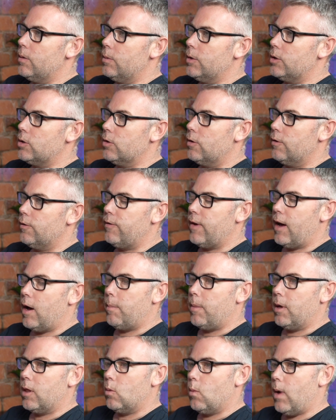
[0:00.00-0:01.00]
sort of fell
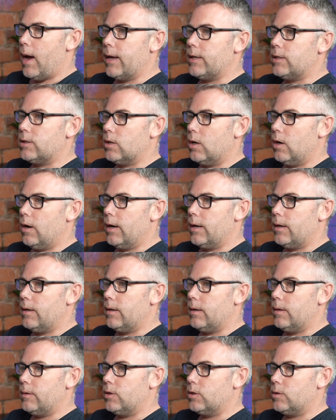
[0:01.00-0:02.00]
by the wayside.
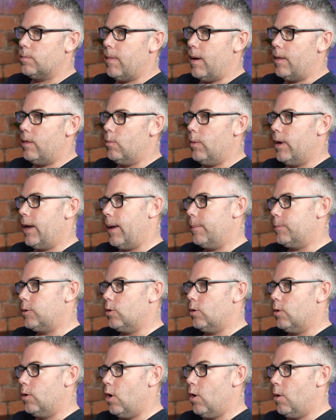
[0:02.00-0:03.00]
It just meant that we had
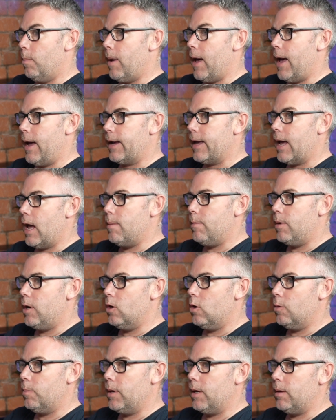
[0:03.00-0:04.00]
to up our game a
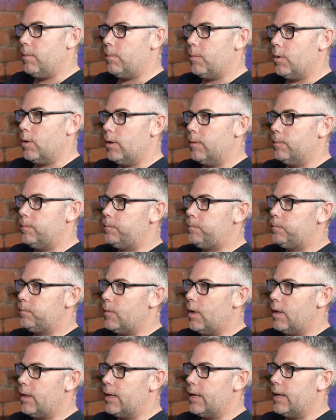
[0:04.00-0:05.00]
little bit, but
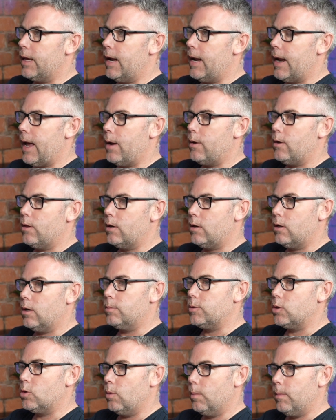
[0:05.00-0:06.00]
I think it allowed other
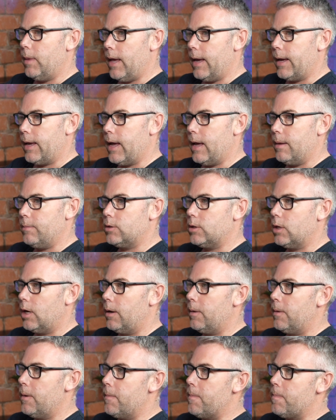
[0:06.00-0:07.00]
clubs to up their game.
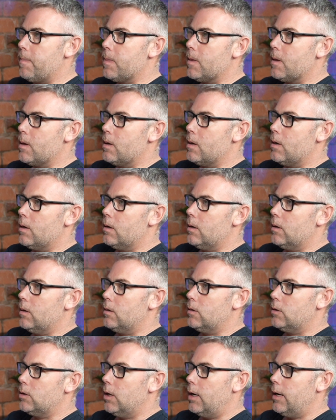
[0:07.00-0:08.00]
So
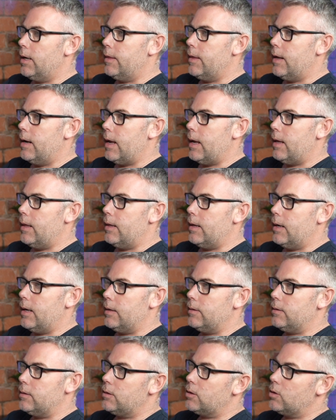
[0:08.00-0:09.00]
certainly in the
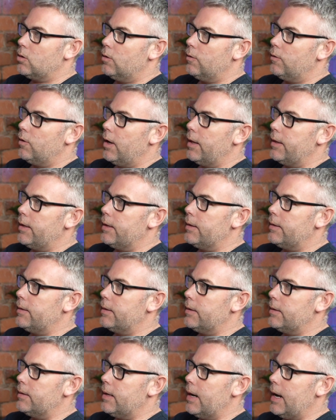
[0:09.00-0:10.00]
sort of like the
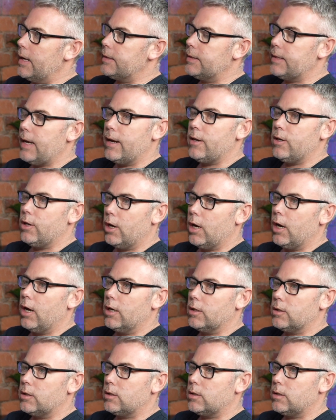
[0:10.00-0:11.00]
last 10
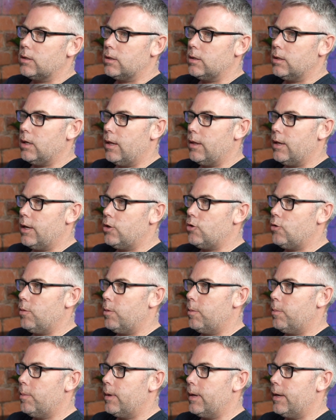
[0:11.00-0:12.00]
years, the
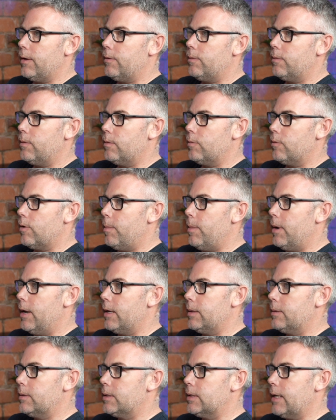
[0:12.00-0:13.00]
EPPP that Premier
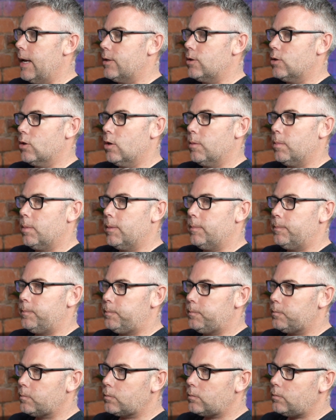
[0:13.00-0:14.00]
League set up,
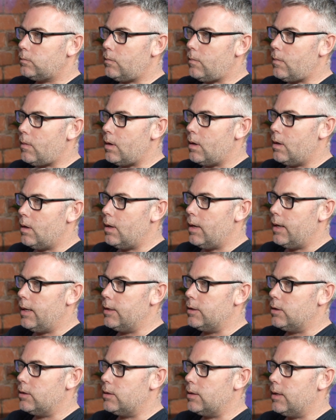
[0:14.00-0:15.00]

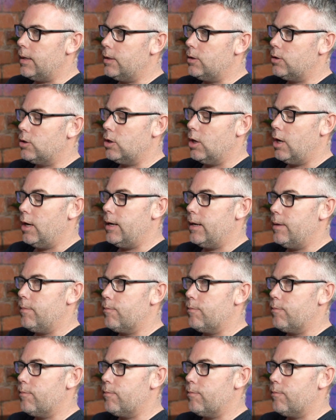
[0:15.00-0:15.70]
it's certainly